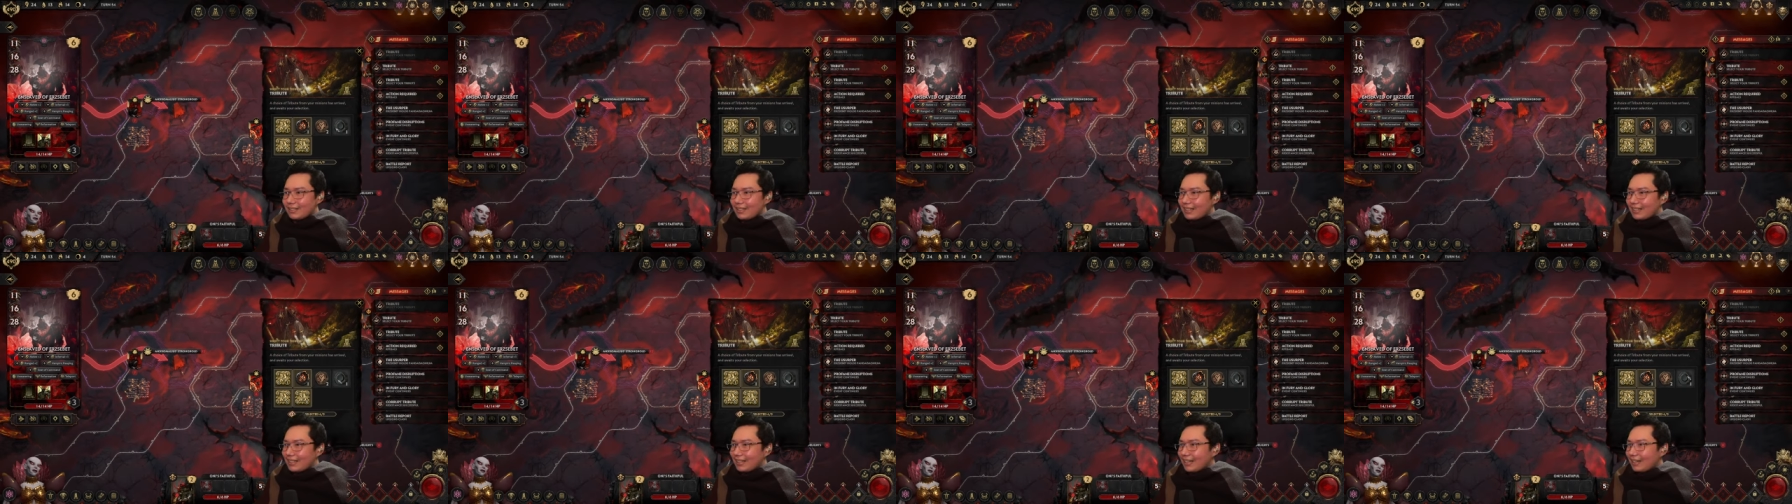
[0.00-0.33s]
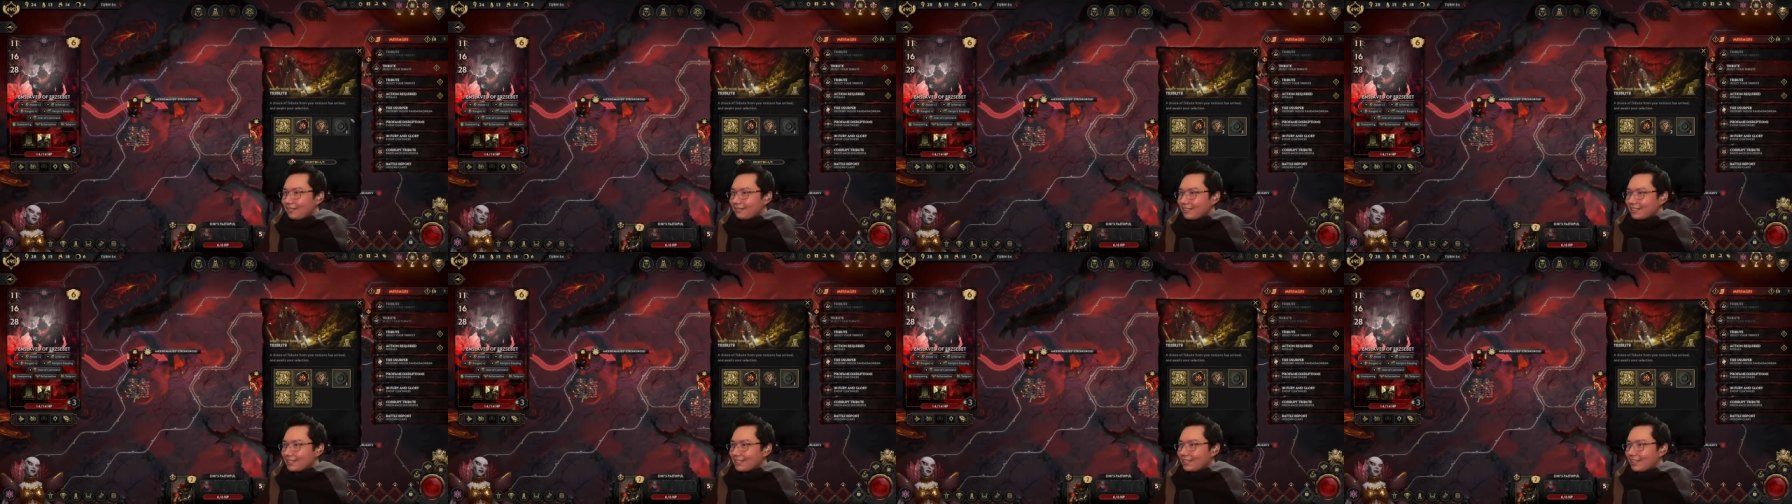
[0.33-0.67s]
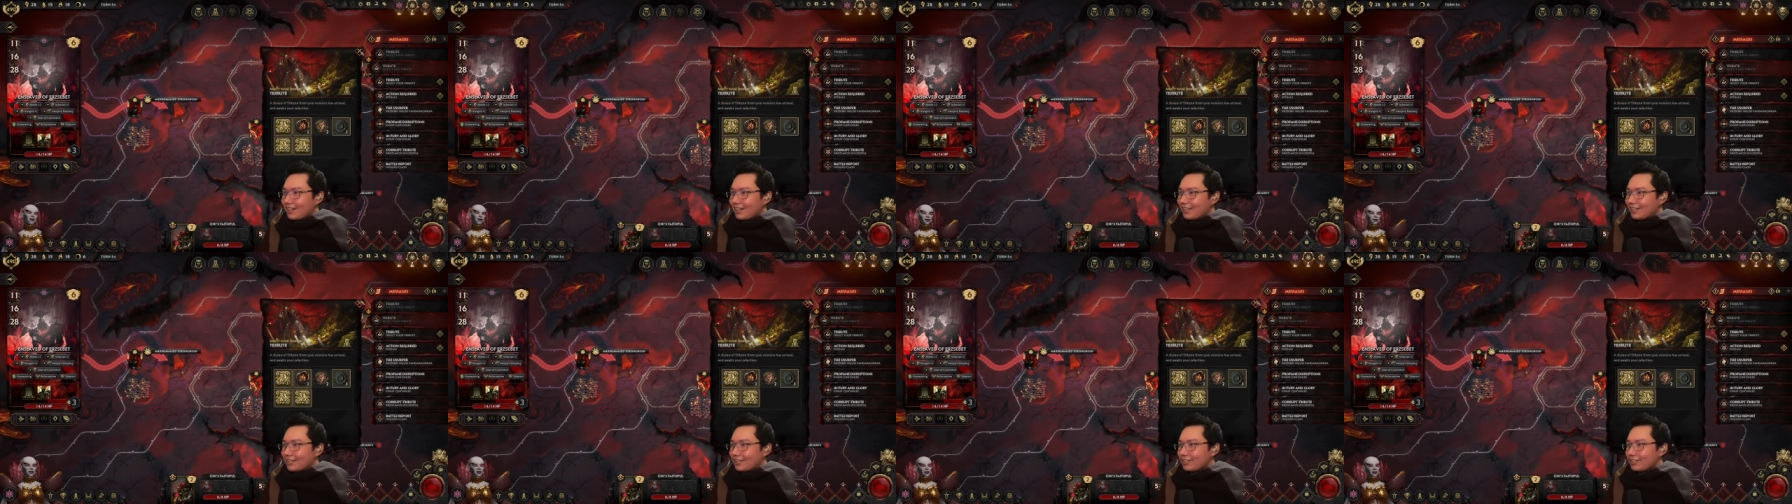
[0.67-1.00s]
that I have a
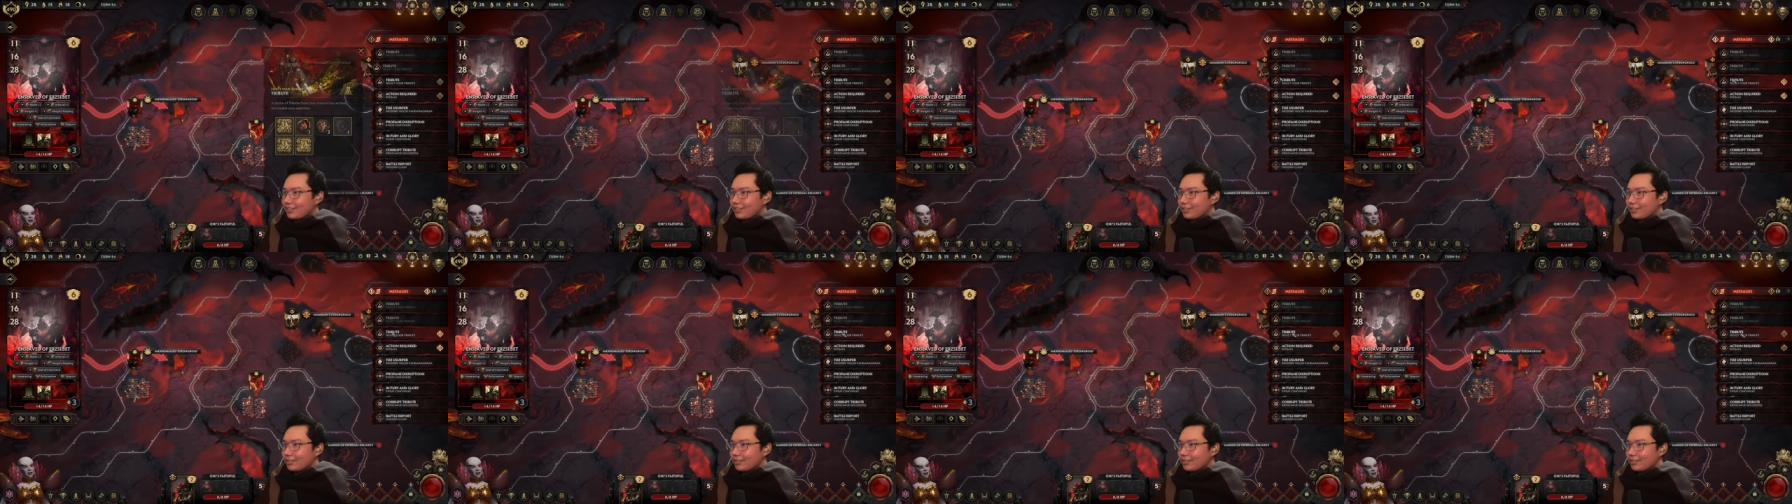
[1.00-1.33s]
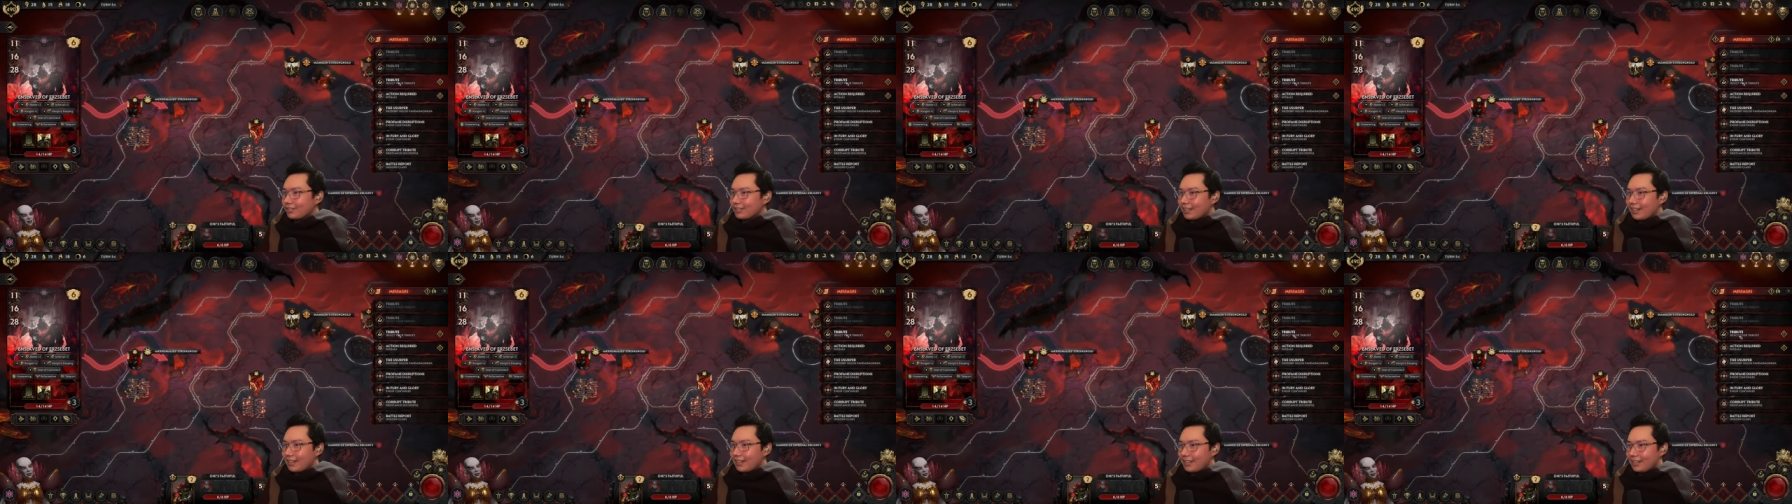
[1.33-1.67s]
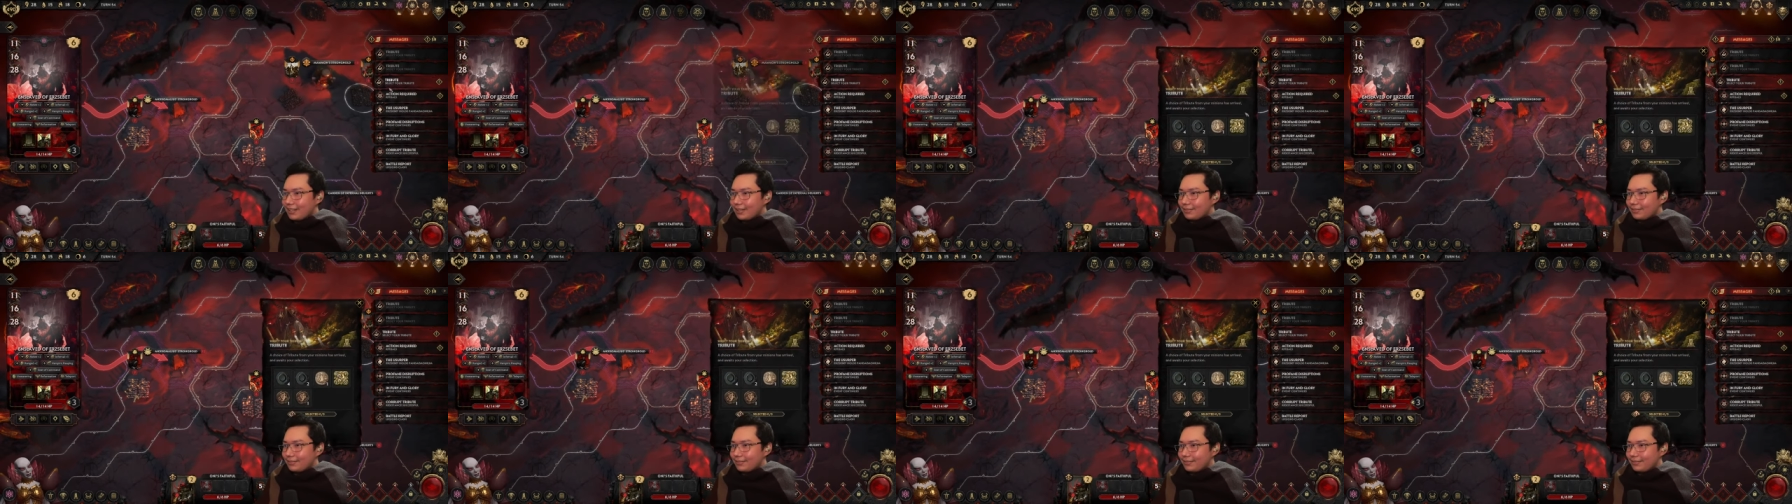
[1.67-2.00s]
Dark Souls
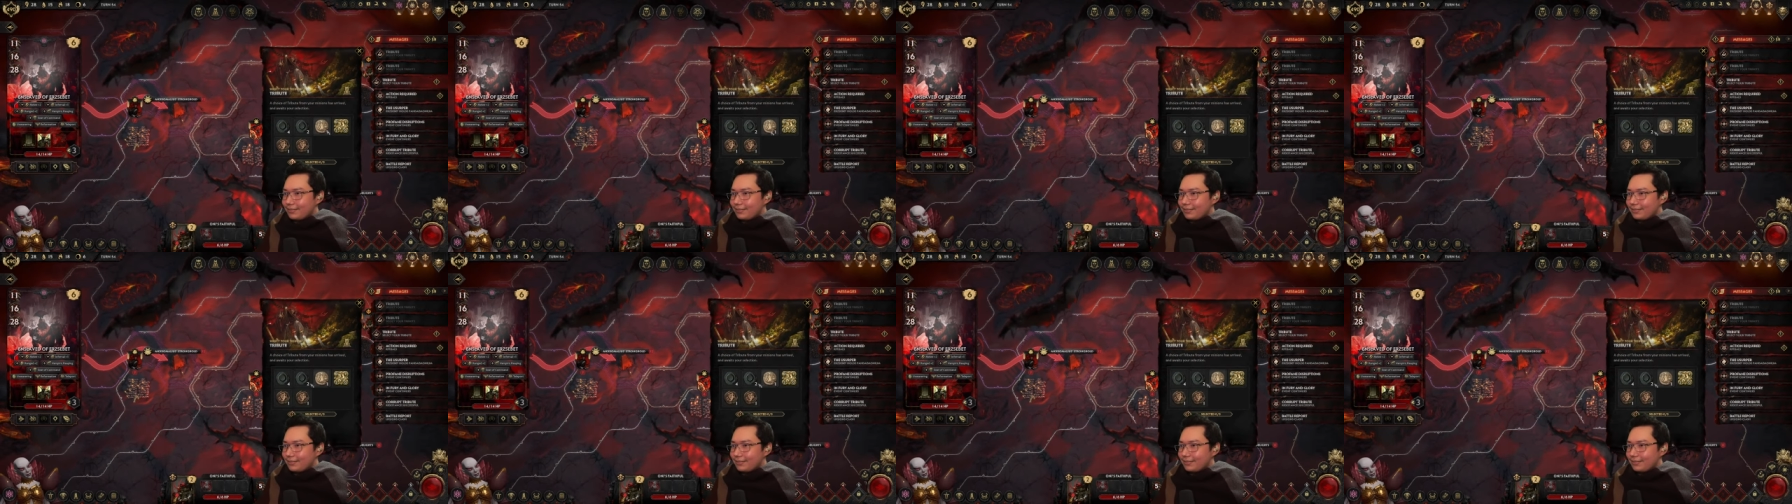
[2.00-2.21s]
laugh.